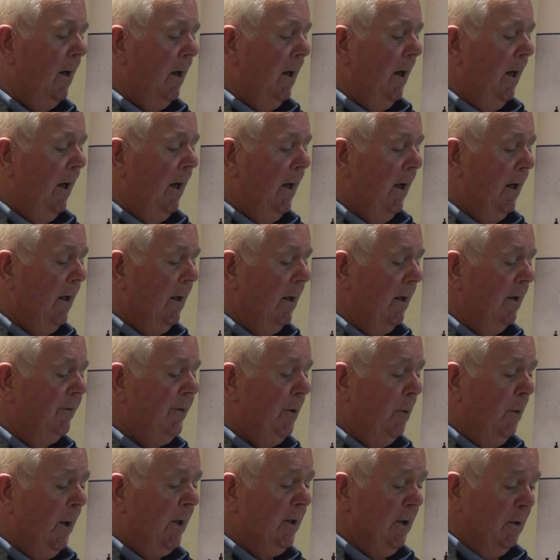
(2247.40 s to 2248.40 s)
if they
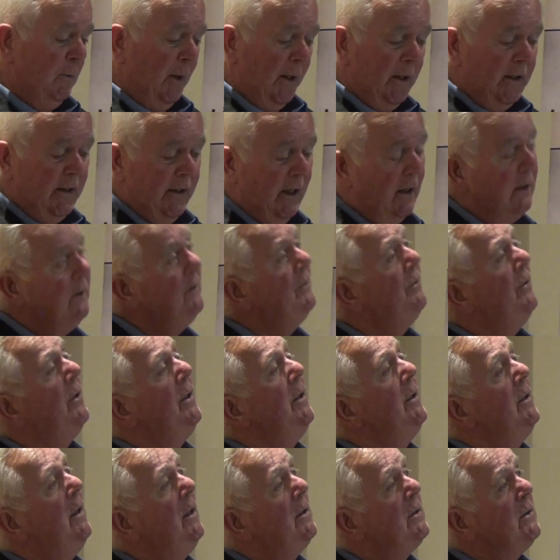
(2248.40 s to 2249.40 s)
weren't already terrified,
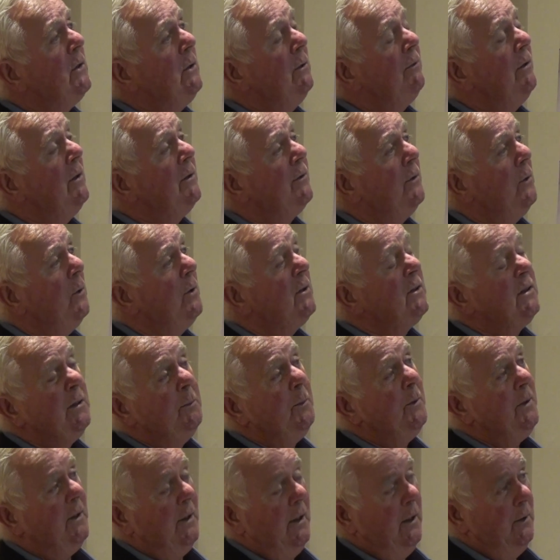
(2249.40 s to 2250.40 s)
to discover, of course, some of
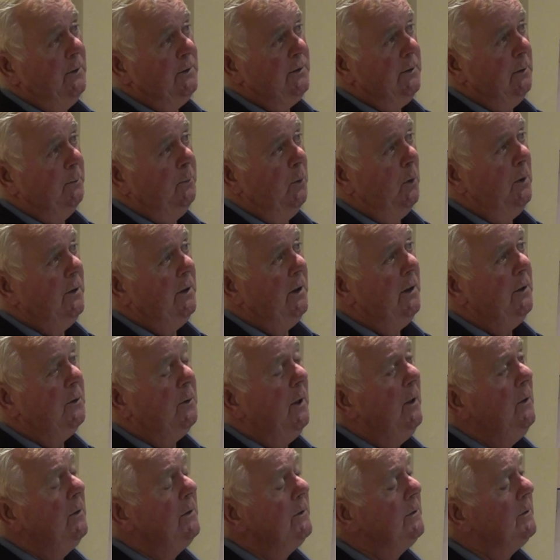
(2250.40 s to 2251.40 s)
their houses are burned to the
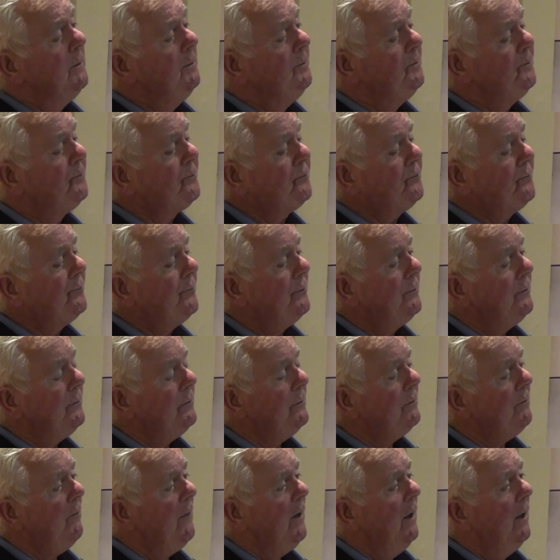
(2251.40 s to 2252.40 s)
ground.
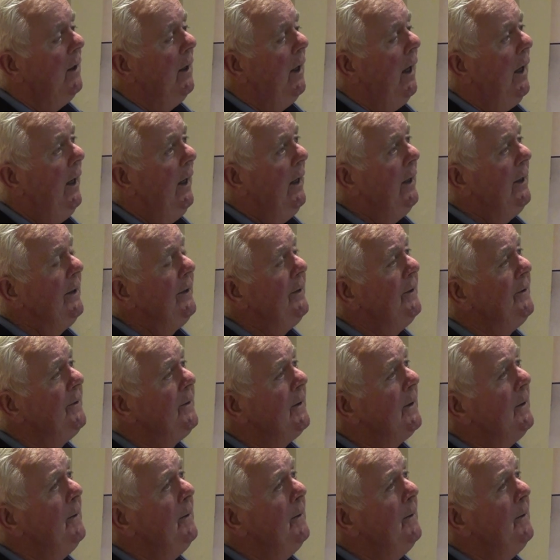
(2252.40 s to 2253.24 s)
And